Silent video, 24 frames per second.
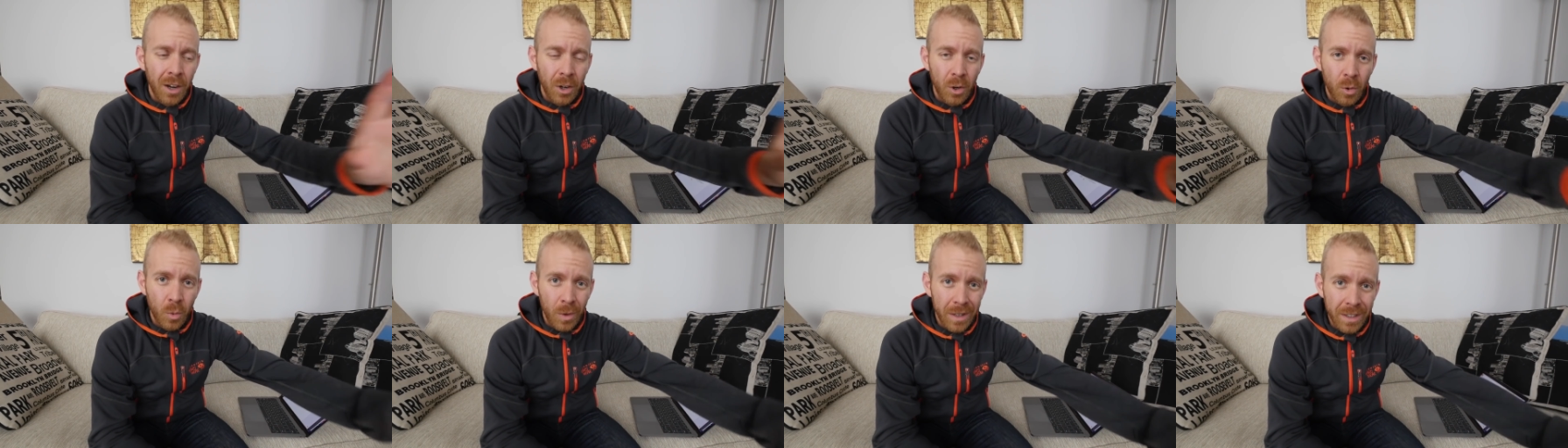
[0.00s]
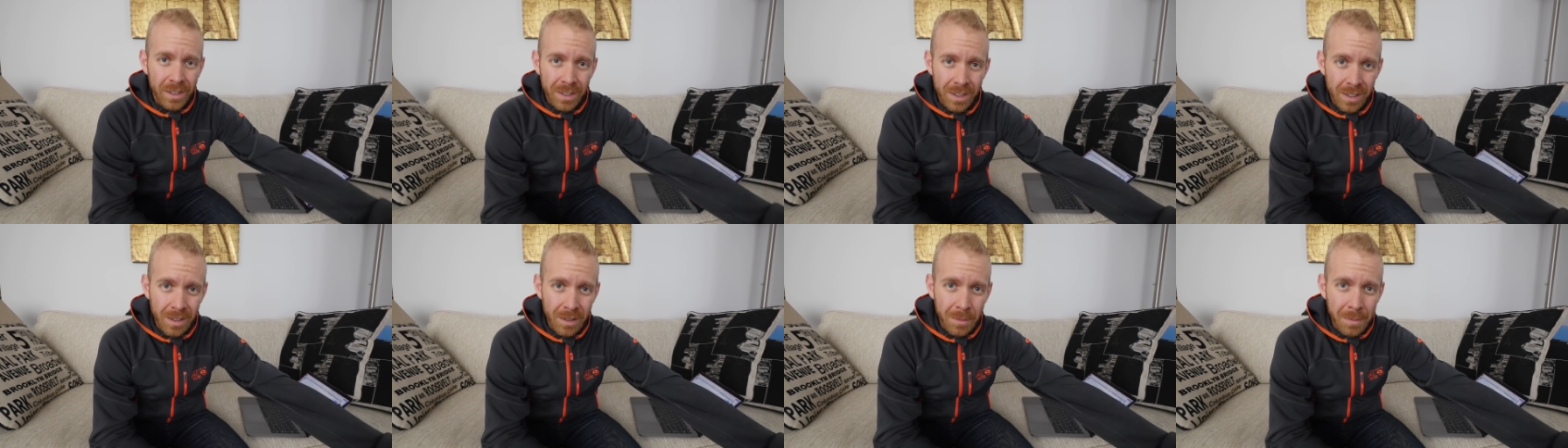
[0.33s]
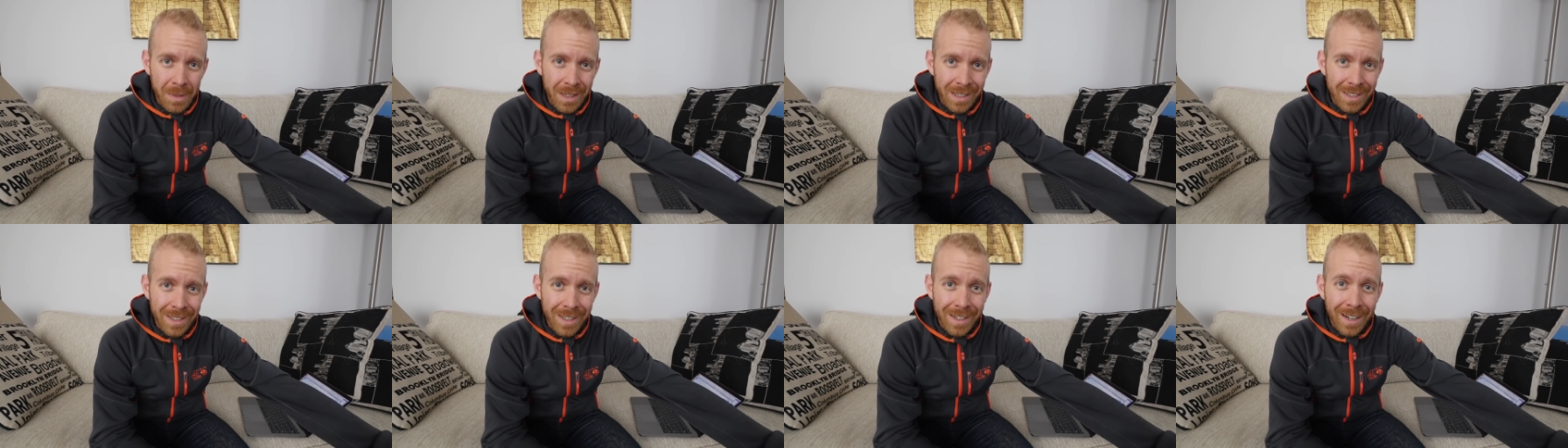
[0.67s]
Gwen is an
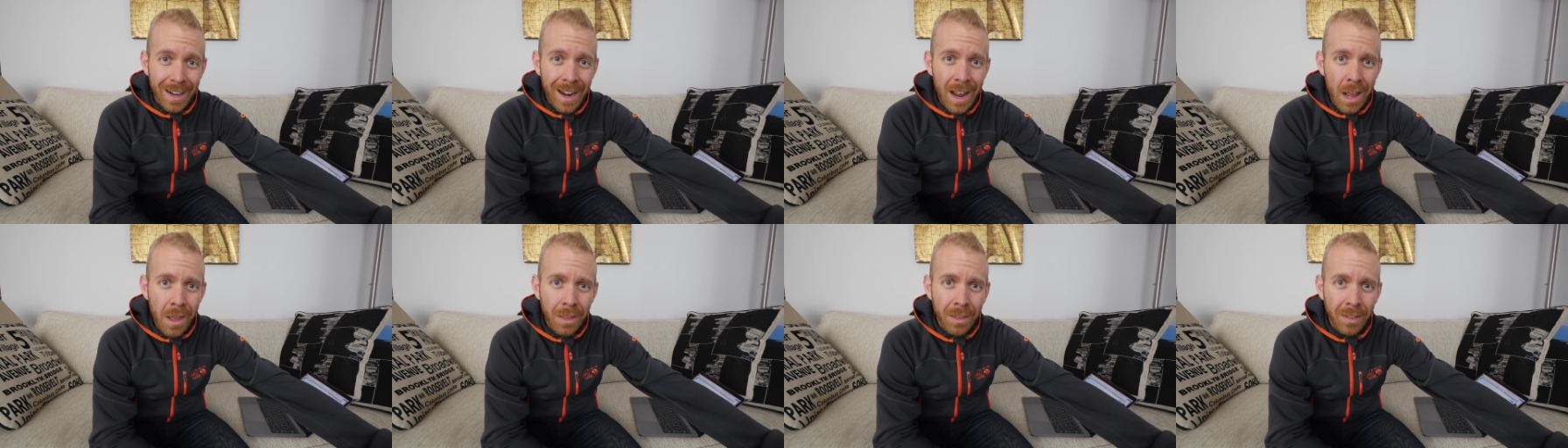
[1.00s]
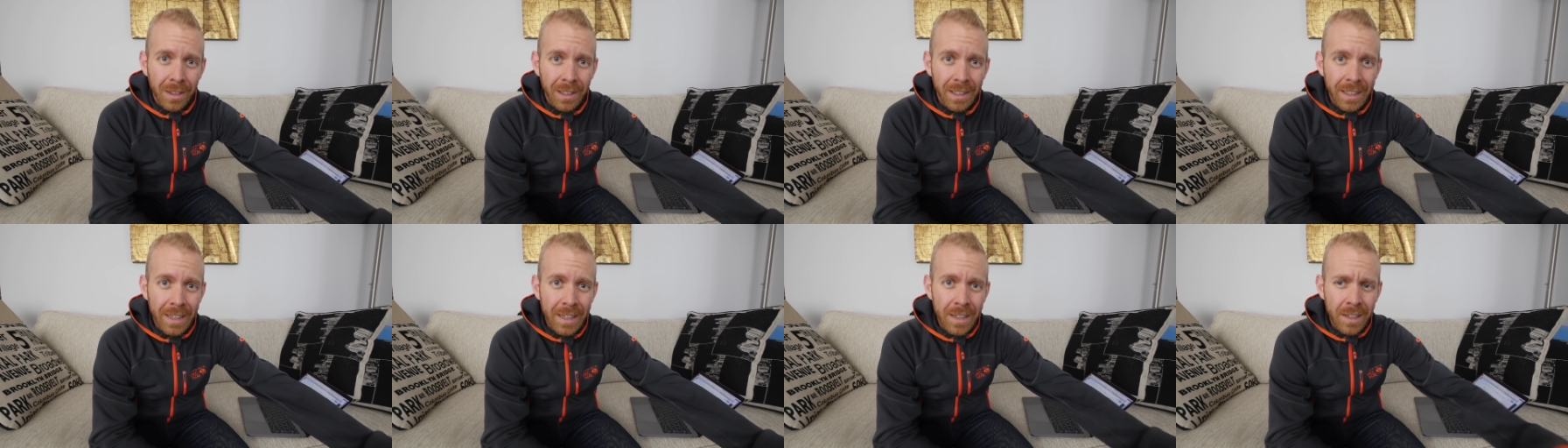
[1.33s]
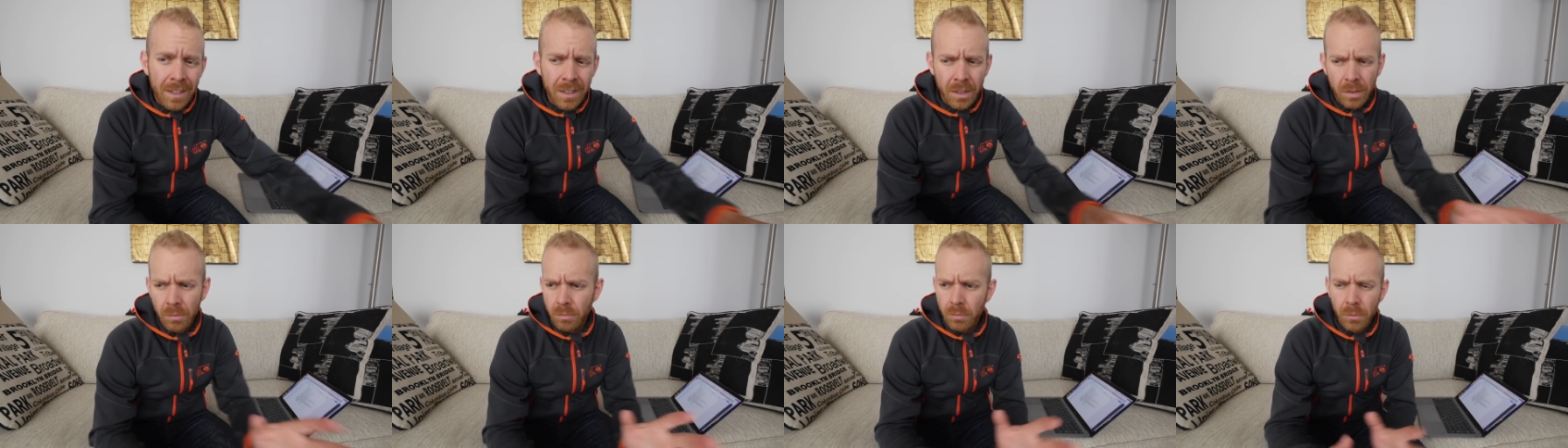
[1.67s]
amazing
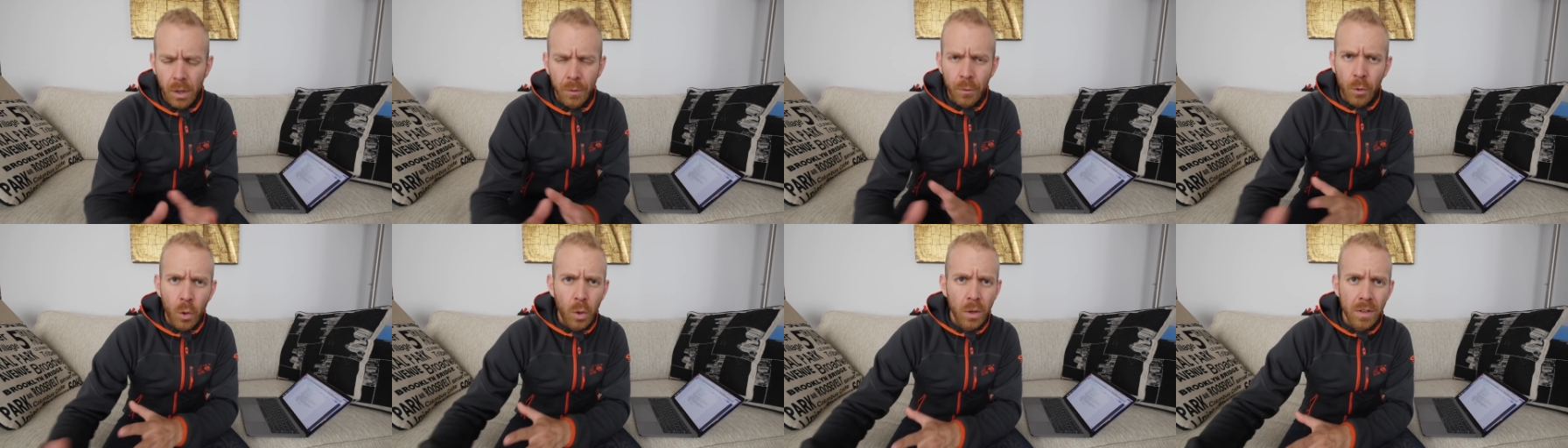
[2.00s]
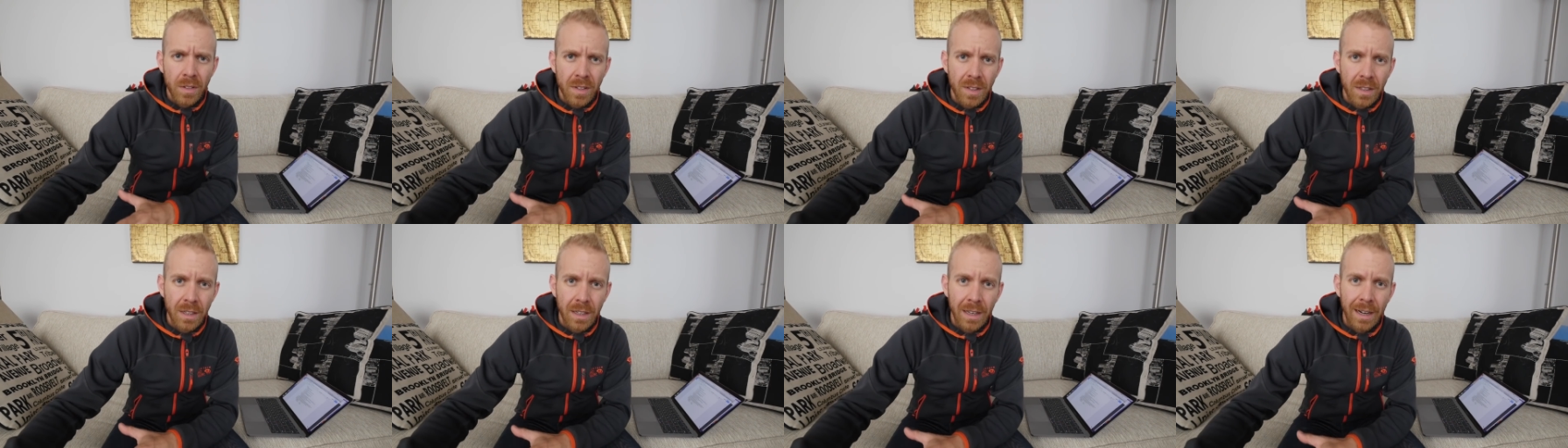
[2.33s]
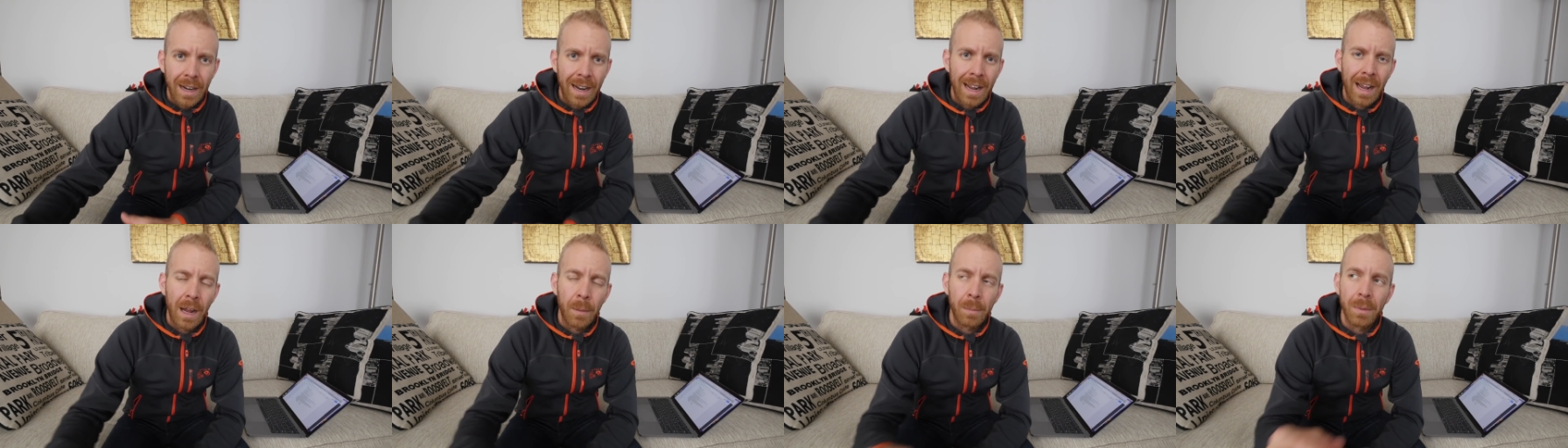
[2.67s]
athlete. Of course it's
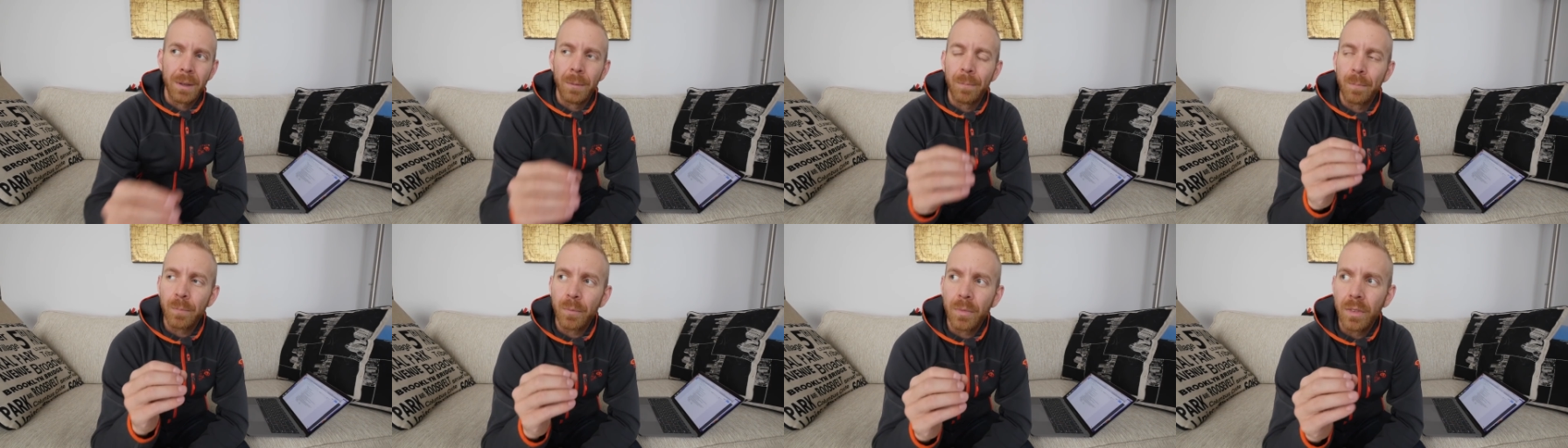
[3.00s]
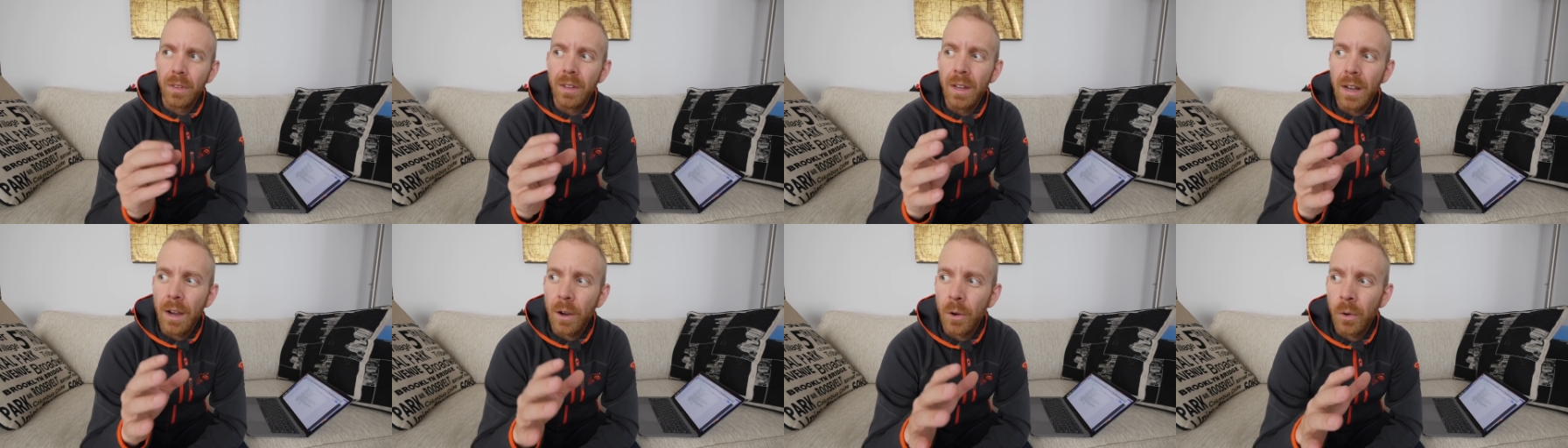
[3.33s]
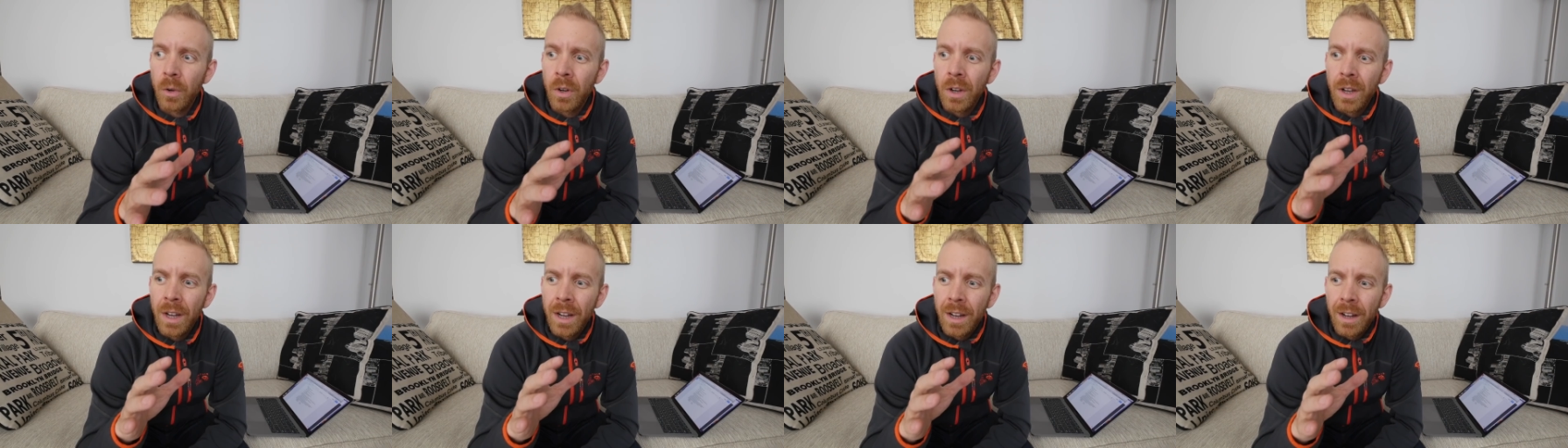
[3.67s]
gonna happen. Now,